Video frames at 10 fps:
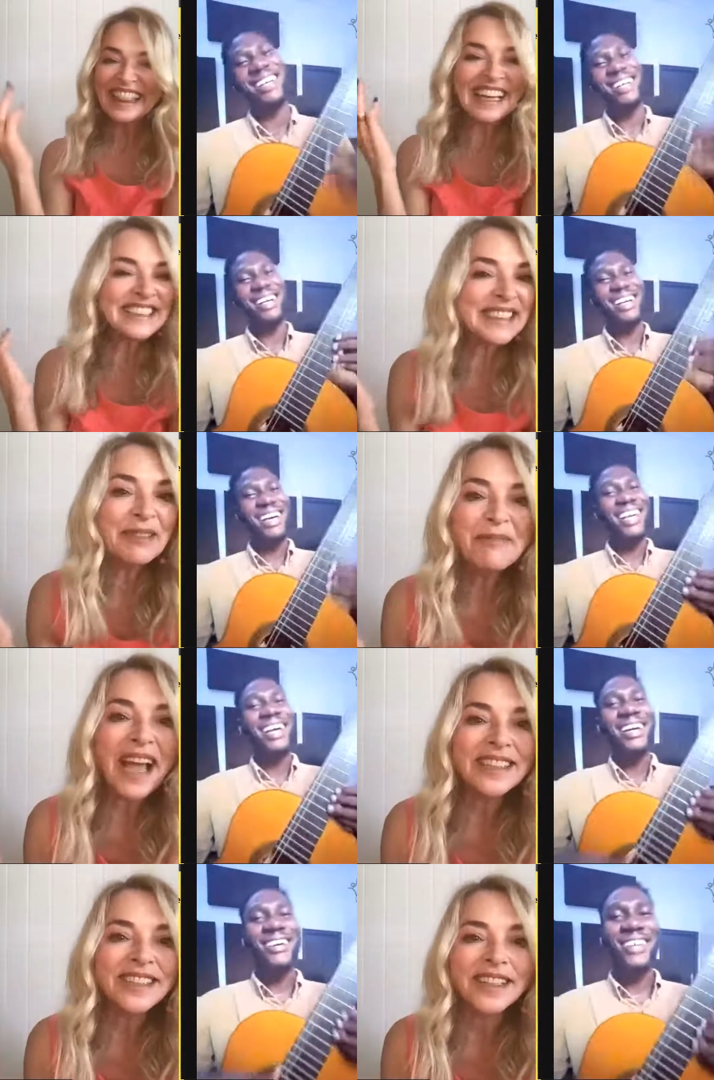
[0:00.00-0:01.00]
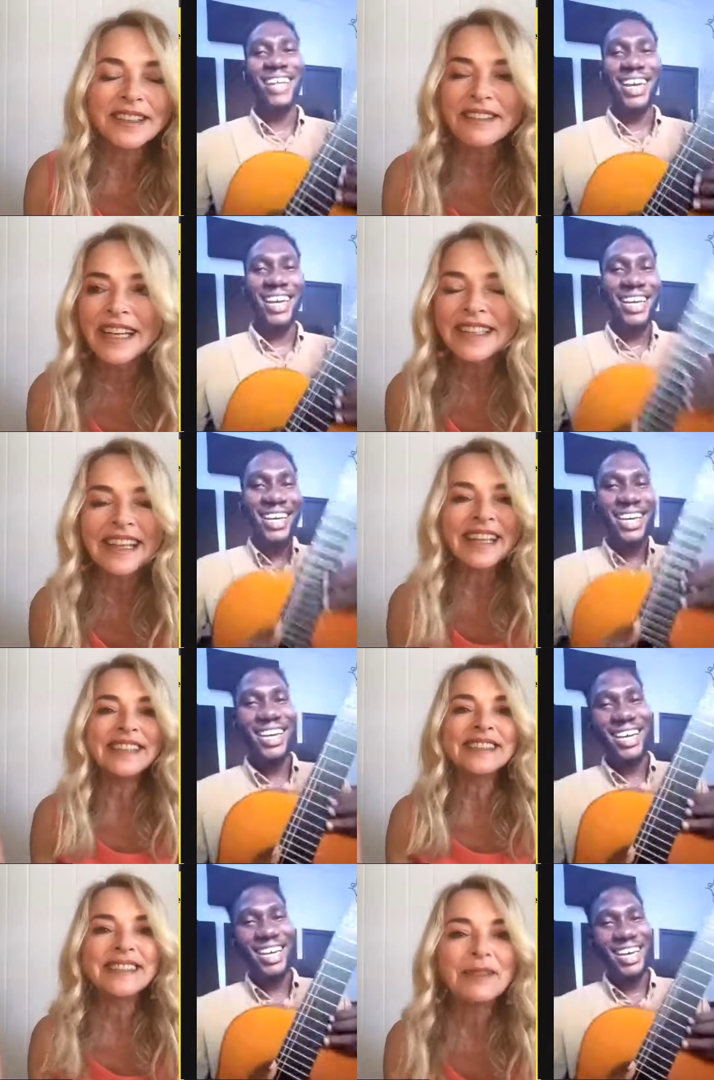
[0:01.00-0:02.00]
Speaker 1: That's the magic, okay. right?
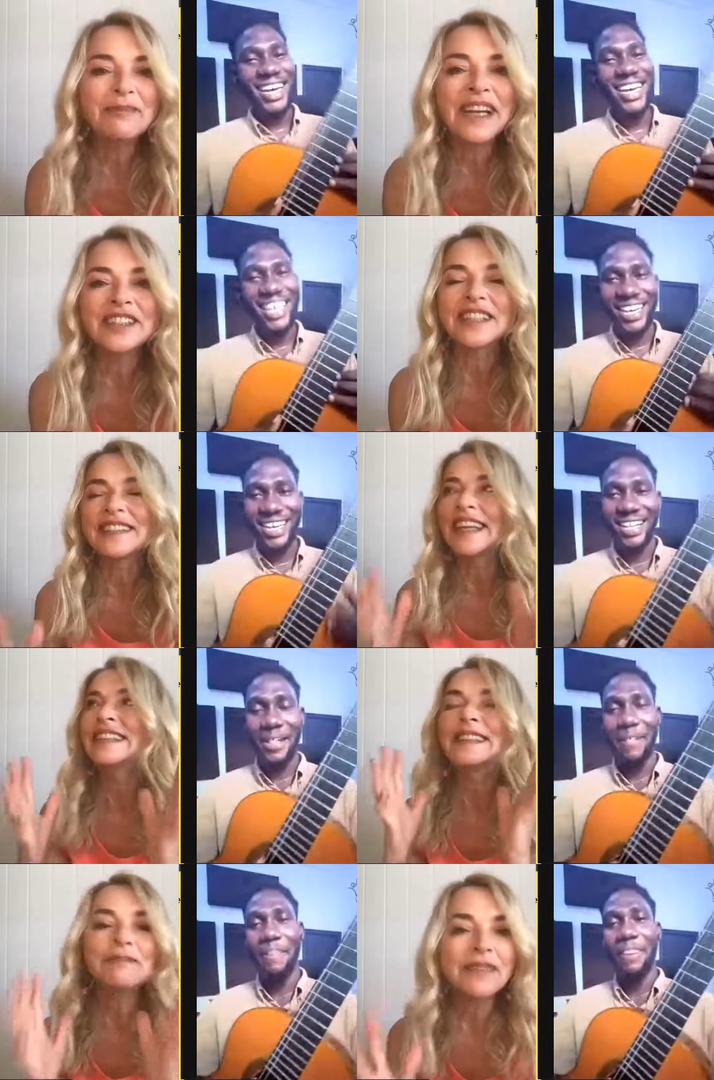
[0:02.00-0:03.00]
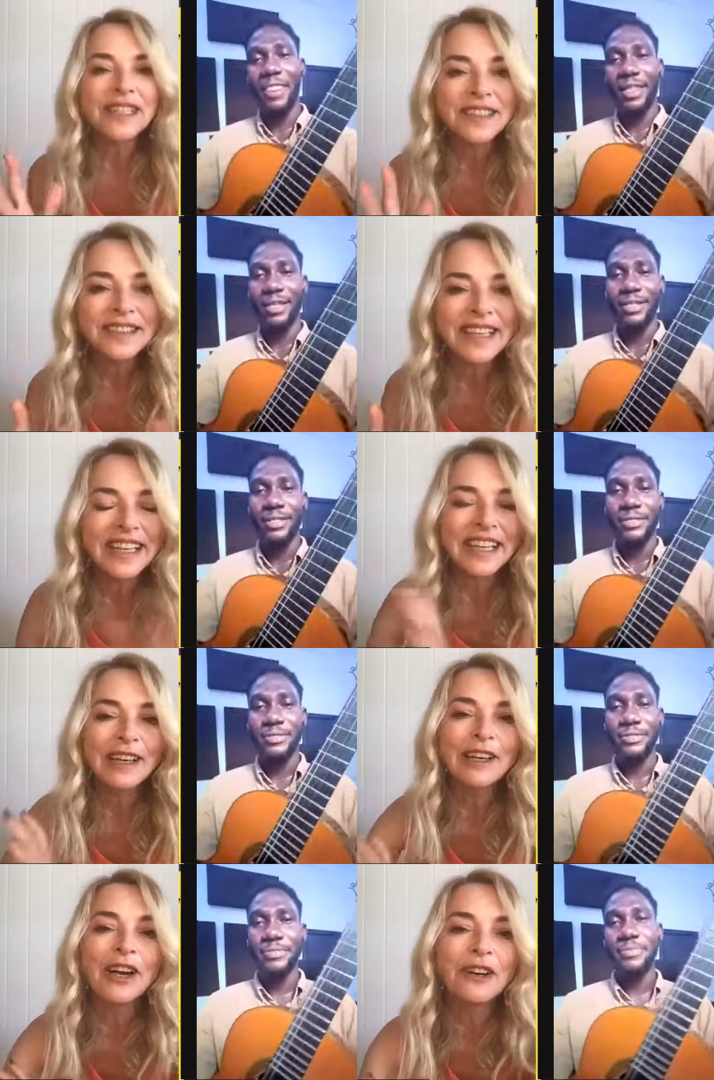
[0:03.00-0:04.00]
That is the magic. That is the magic that
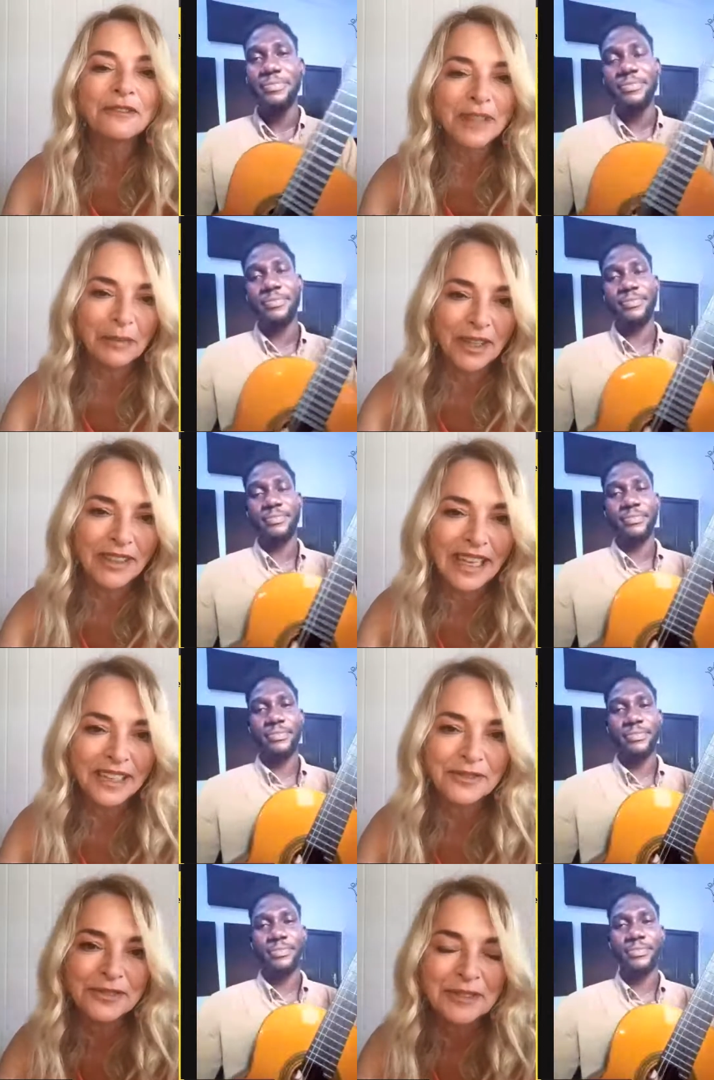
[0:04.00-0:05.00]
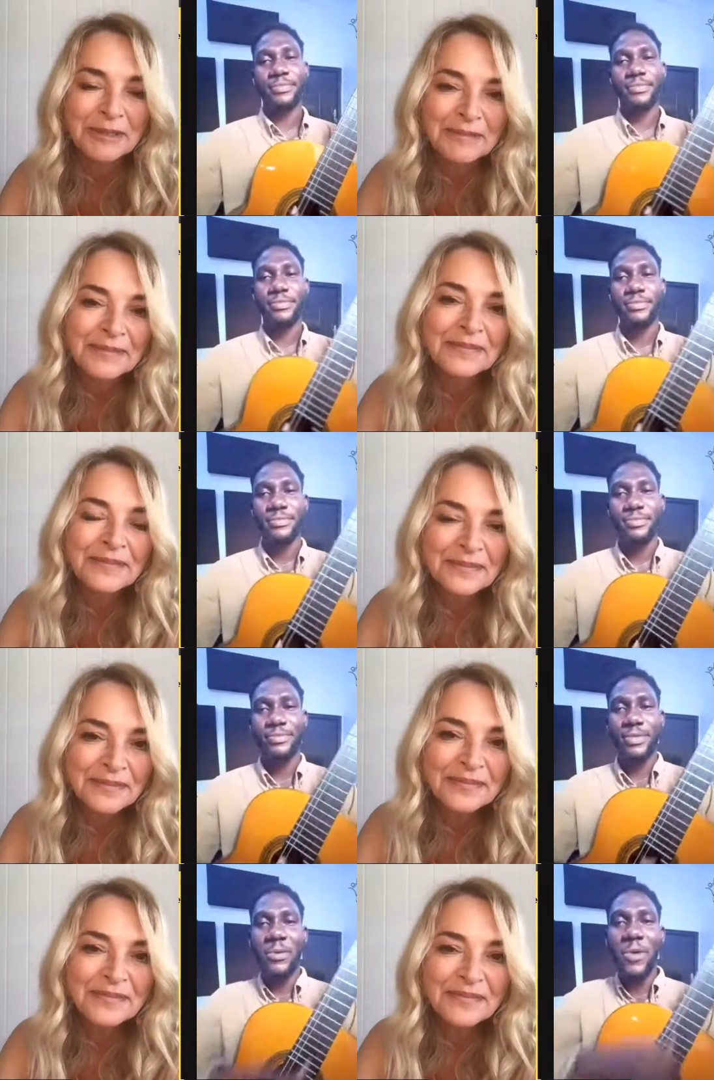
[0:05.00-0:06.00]
I love about life.
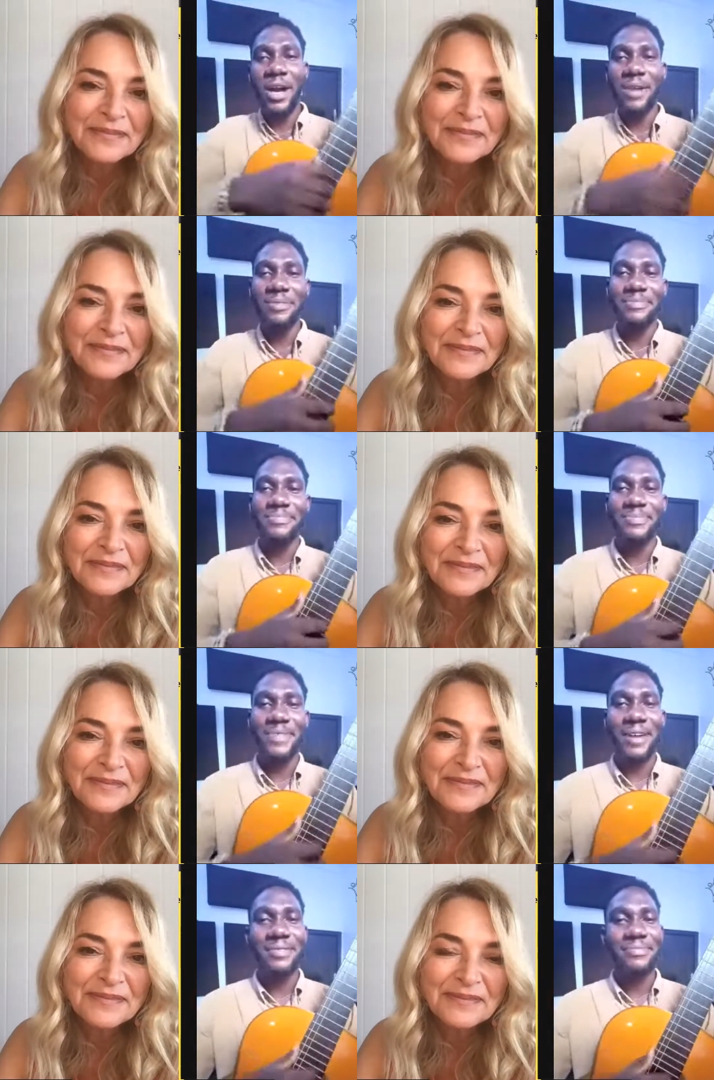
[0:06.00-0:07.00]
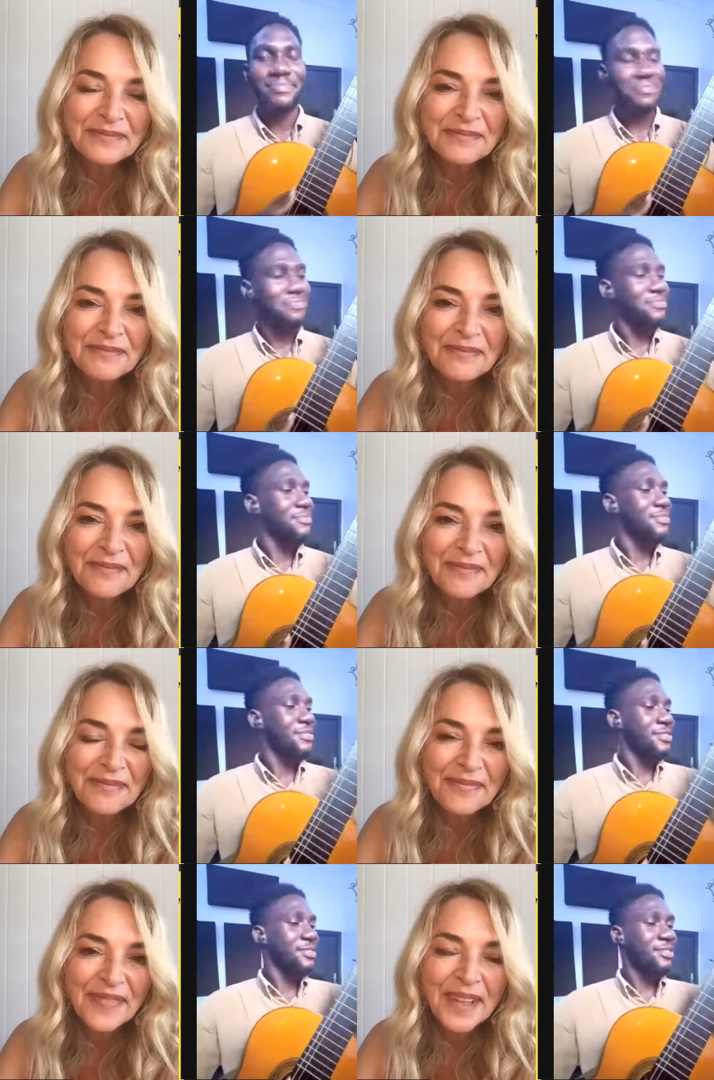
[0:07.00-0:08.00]
Speaker 2: Wow. Wow.
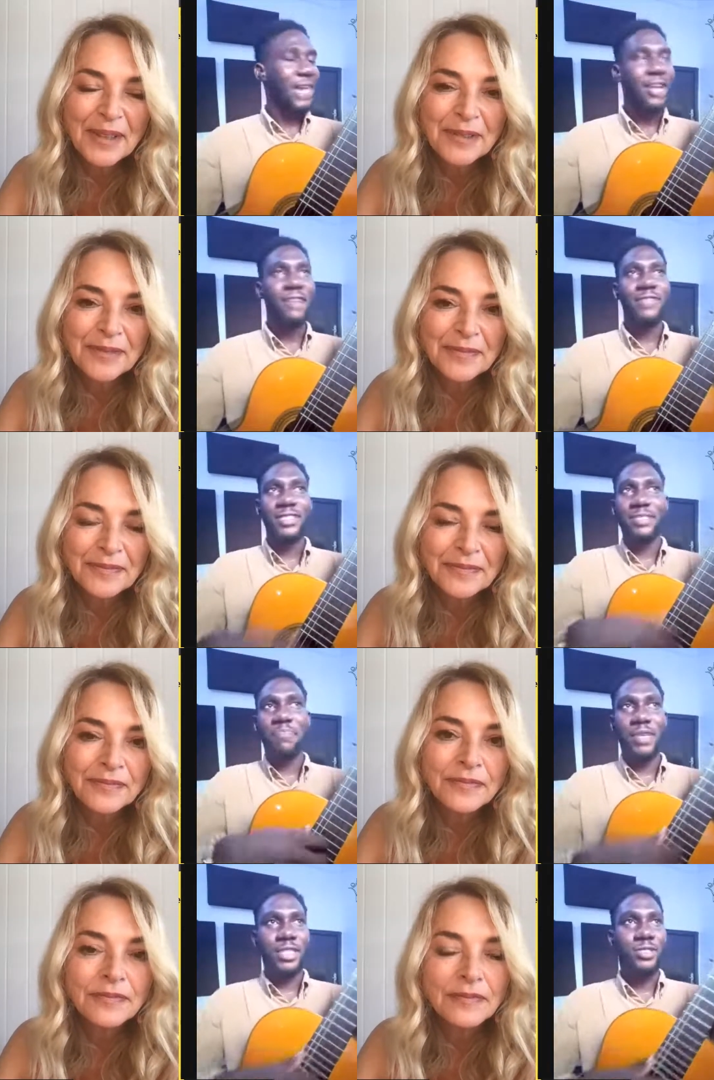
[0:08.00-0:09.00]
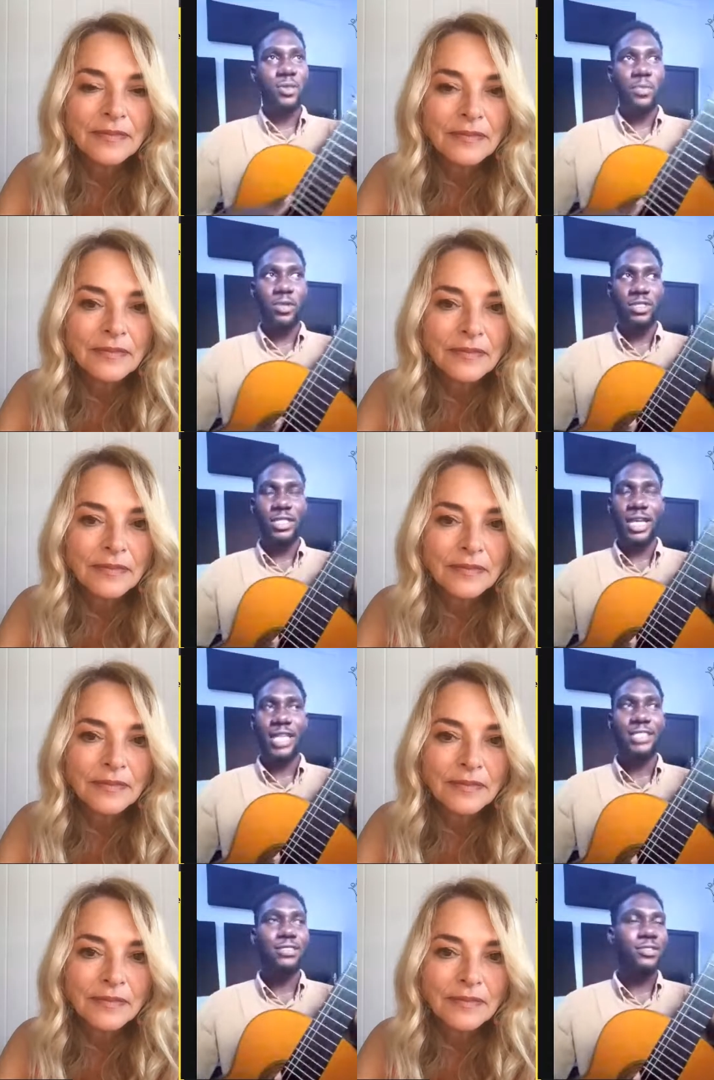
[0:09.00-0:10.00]
So I love this piece so much
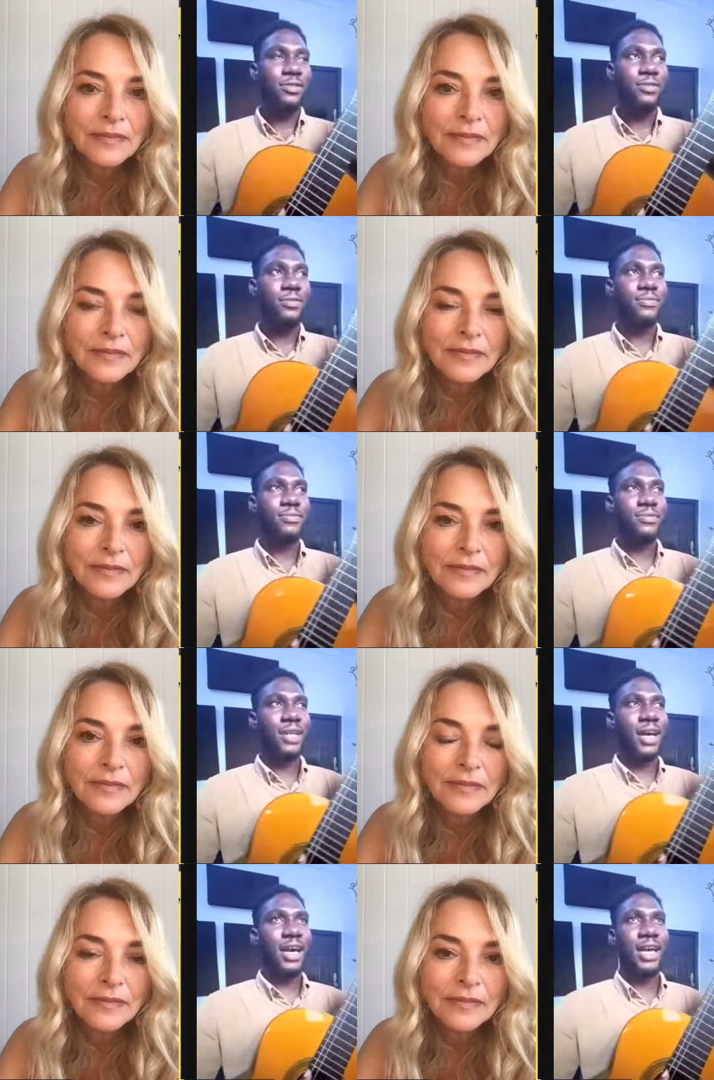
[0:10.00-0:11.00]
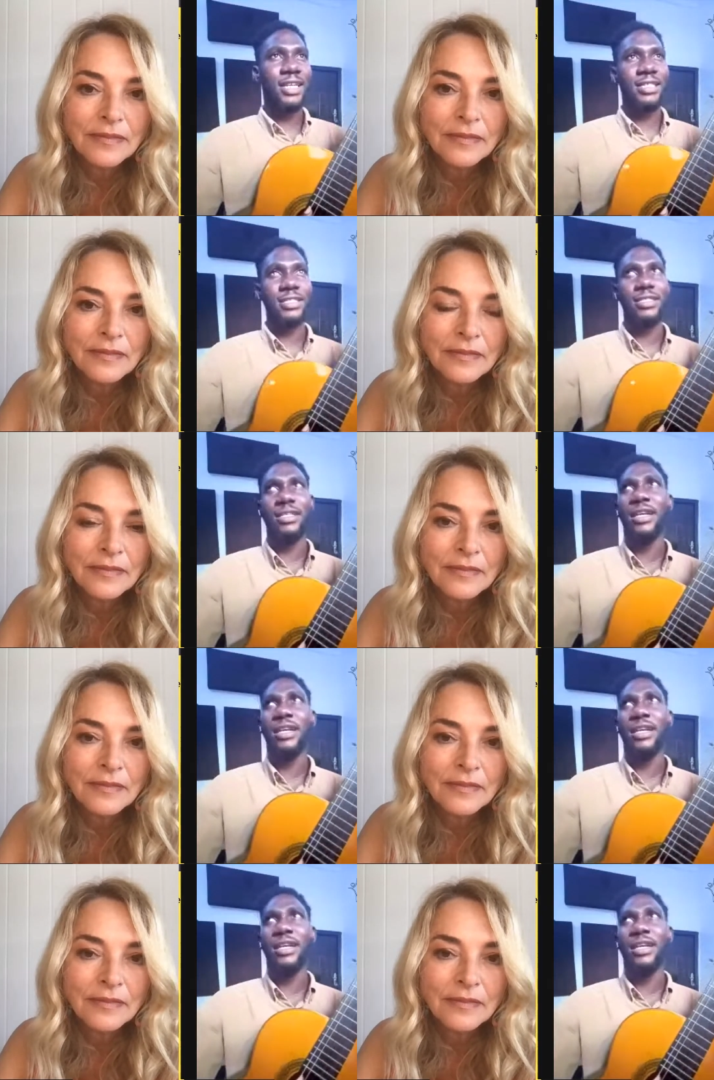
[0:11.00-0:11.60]
that, you know, I,